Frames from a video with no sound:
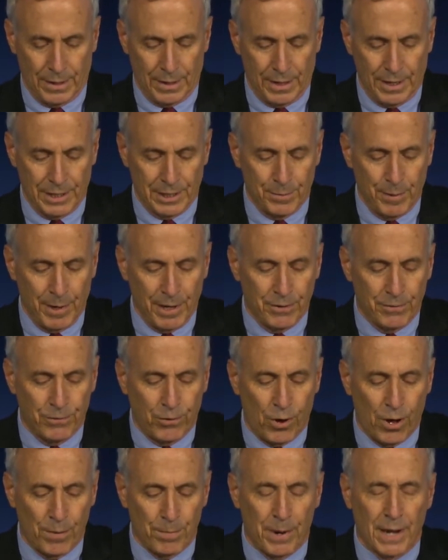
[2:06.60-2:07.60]
It's being
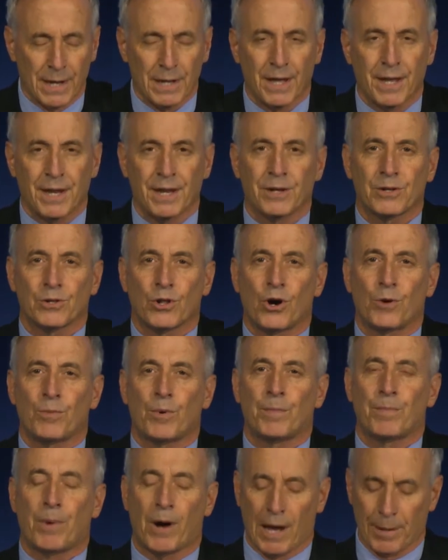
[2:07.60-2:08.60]
fought by letting
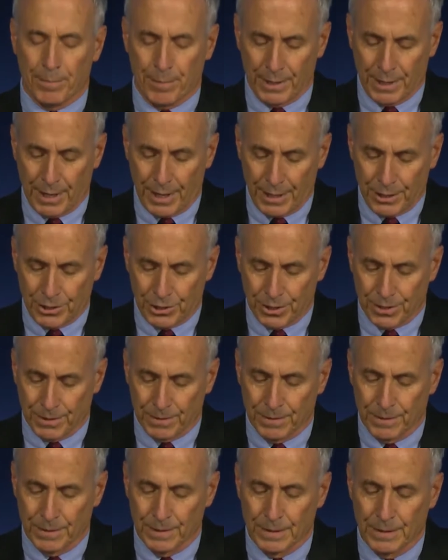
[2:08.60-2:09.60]
global
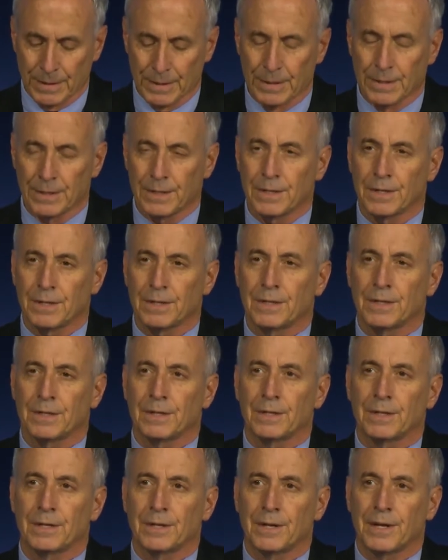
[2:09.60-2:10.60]
population
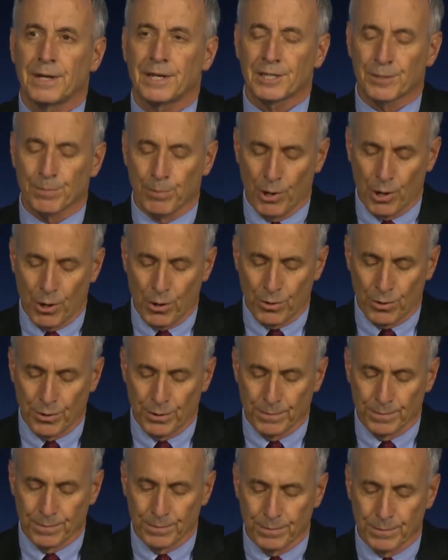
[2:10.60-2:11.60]

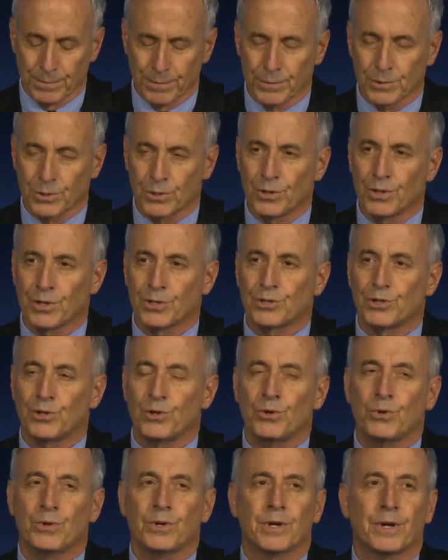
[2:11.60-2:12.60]
explode to the
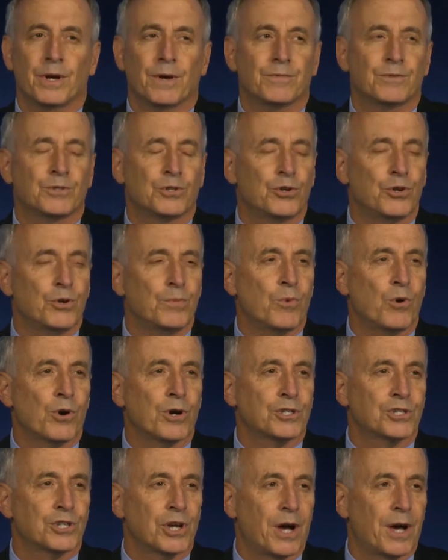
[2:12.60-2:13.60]
tune of two more
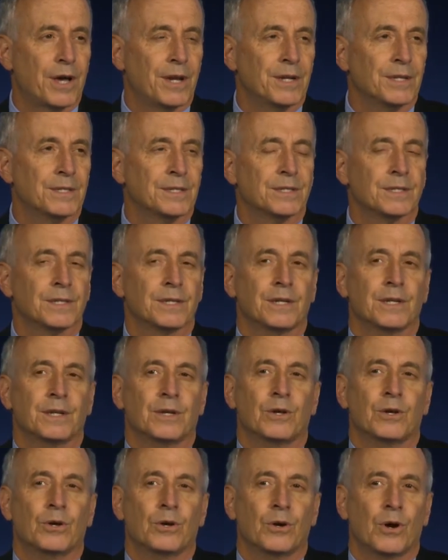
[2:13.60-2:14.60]
Chinas
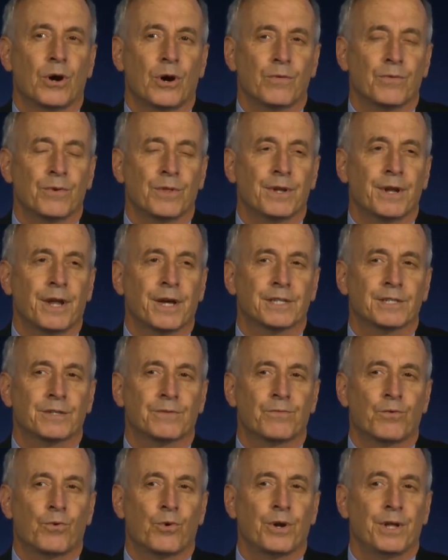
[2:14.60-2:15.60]
over the next
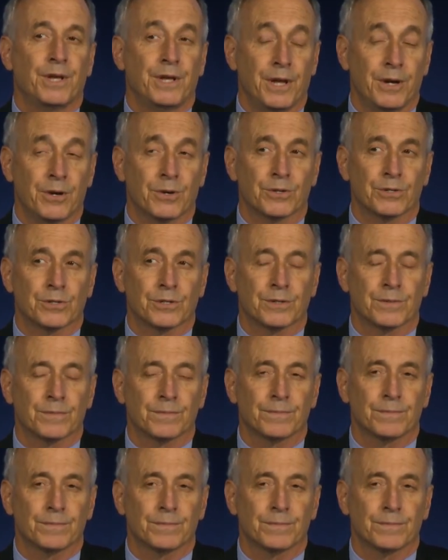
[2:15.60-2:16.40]
40 years.